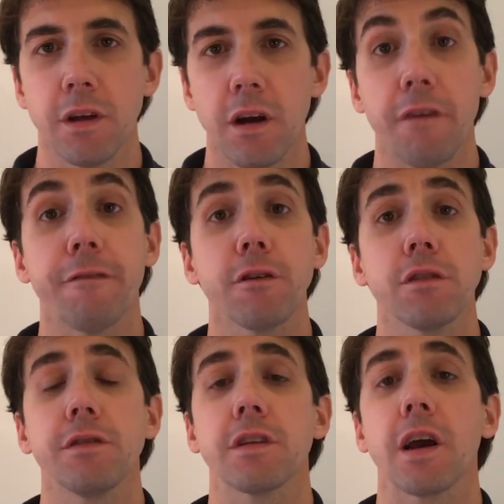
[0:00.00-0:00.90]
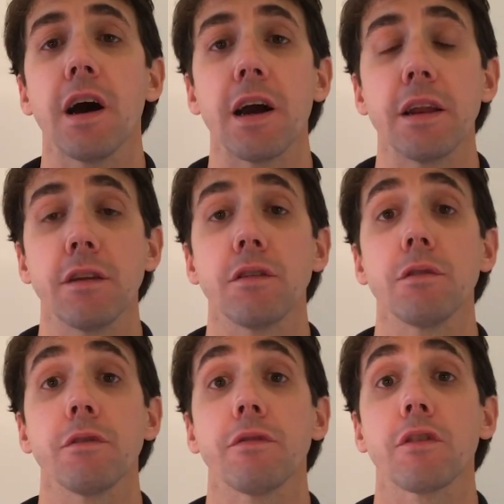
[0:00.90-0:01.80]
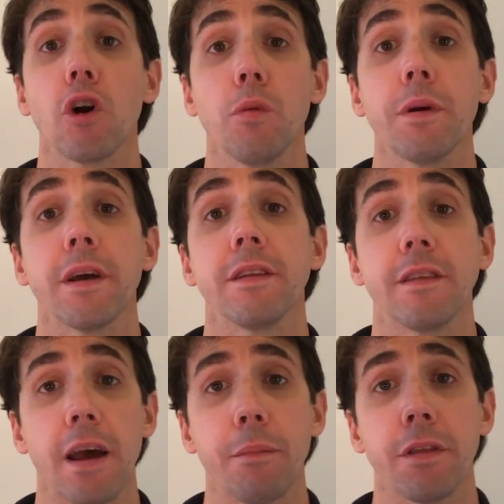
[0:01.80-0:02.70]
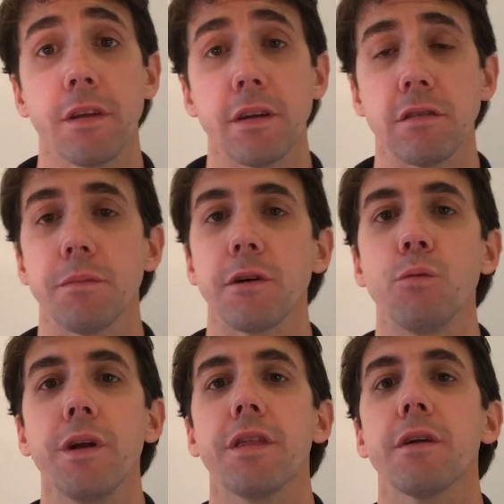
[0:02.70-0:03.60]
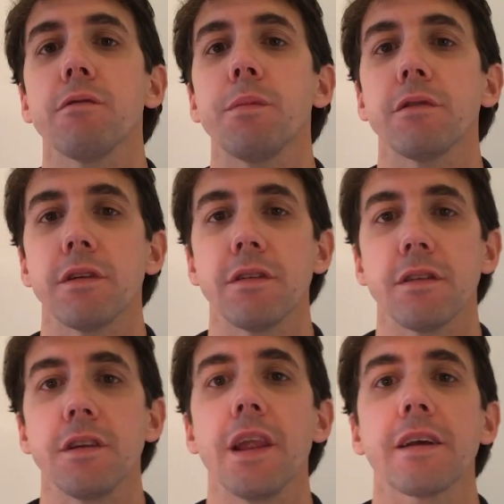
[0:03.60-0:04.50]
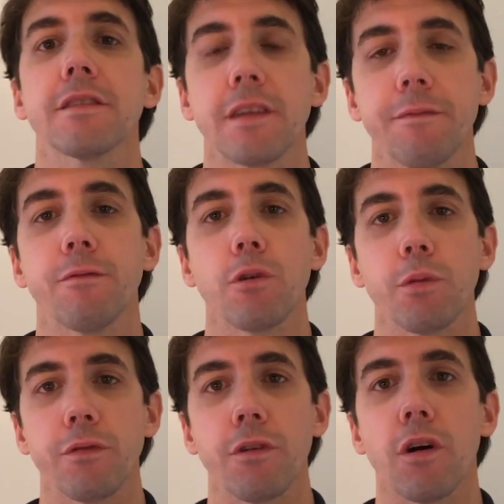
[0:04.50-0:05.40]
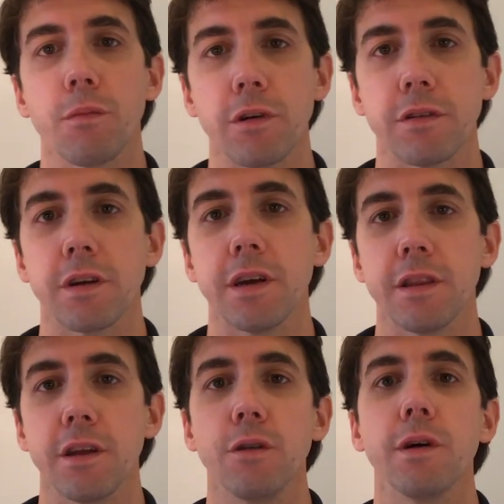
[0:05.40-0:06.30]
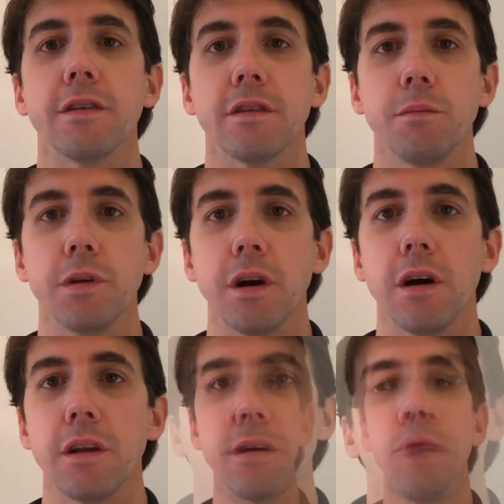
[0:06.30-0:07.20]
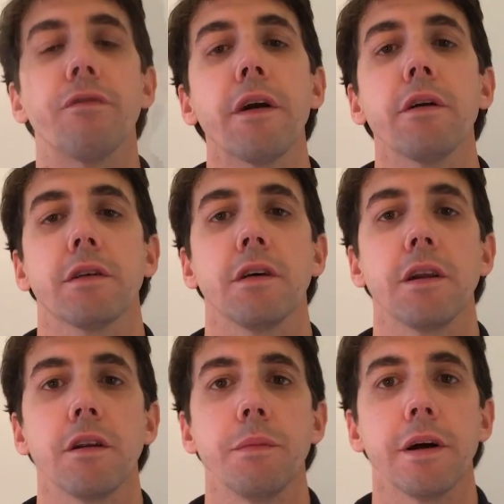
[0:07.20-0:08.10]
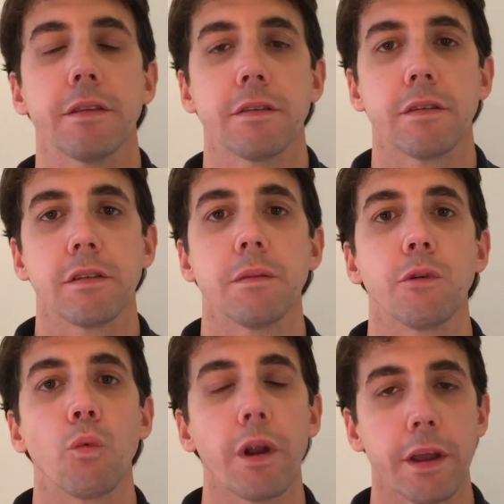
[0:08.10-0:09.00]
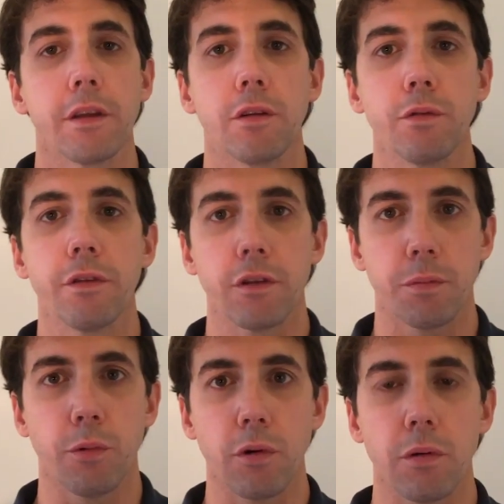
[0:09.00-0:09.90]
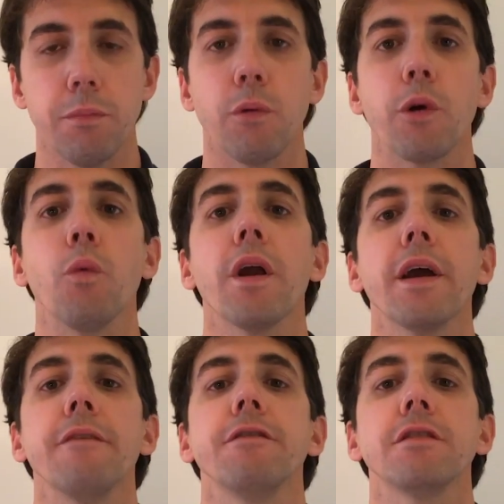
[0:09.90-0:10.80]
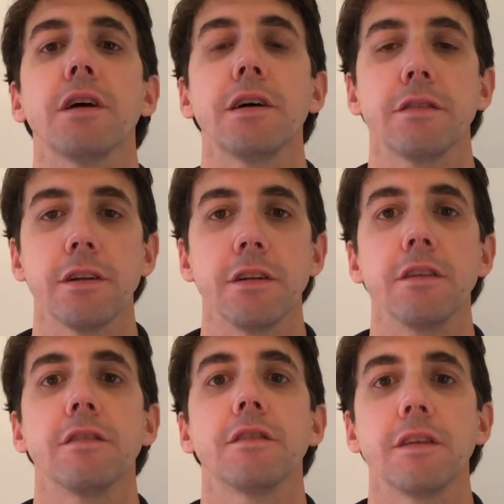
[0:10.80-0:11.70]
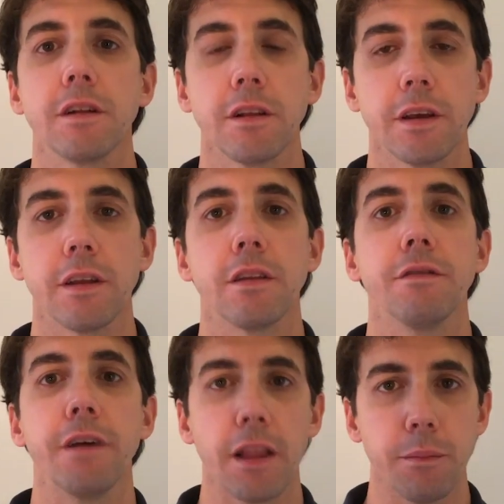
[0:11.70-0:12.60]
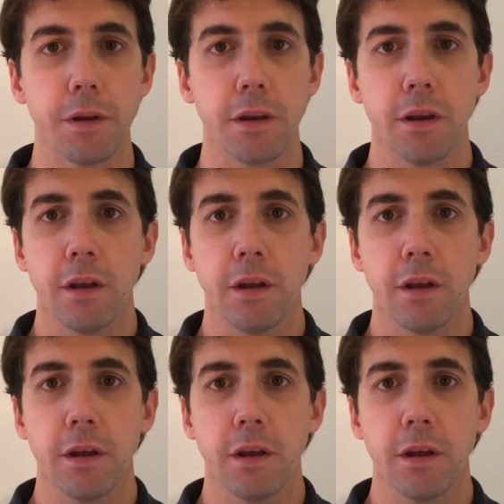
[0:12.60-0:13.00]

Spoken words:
A first of its kind in terms of scope and depth, and something we think represents the next step forward for arm wrestling in the US and beyond. We're very excited about this system and what it can do for the sport, but we want to emphasize that it is still in development.